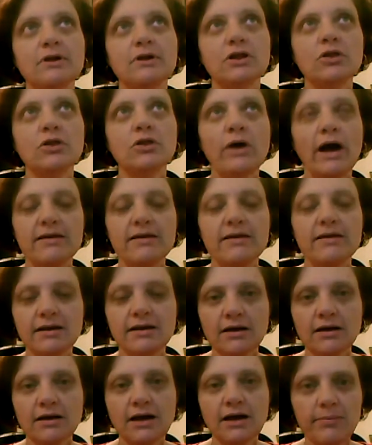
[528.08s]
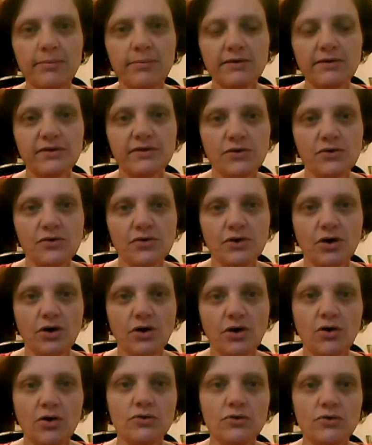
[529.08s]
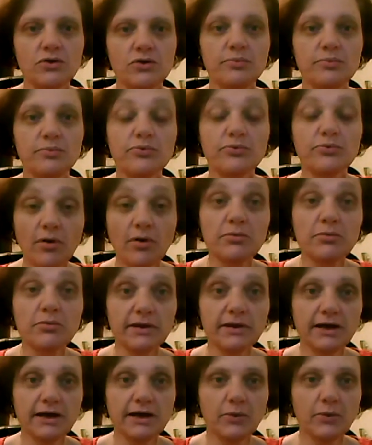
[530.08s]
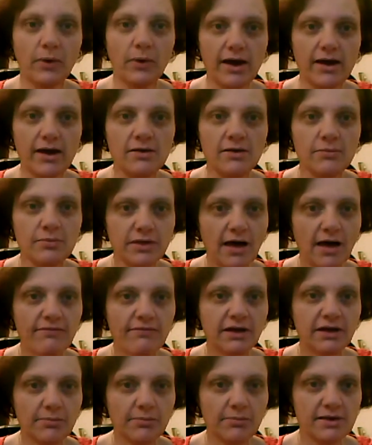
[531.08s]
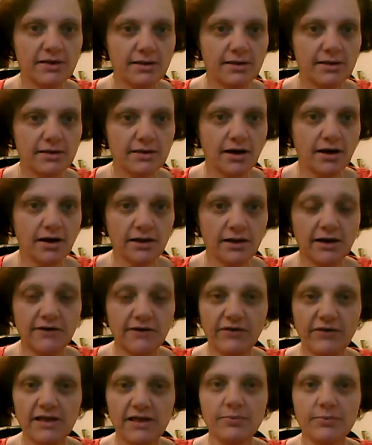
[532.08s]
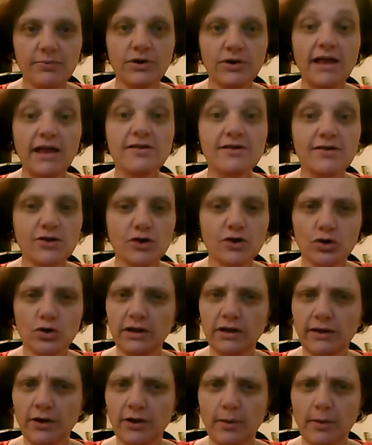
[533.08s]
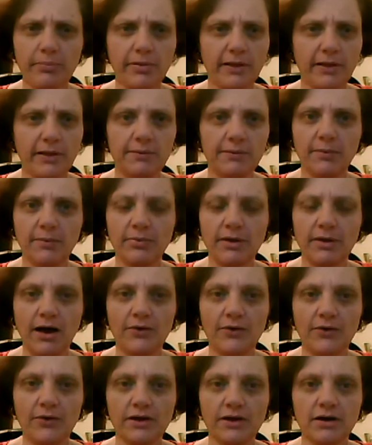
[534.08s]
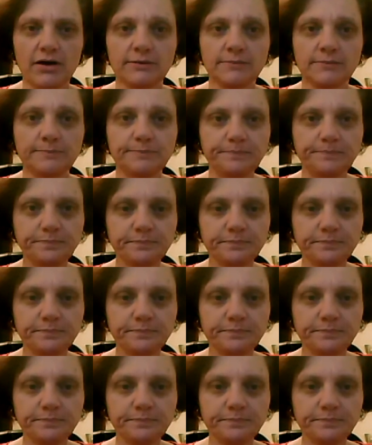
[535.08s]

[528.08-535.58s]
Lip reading: Look, I think a couple of years ago, you could probably get away with having a business entirely on Facebook, and certainly there are plenty of people out there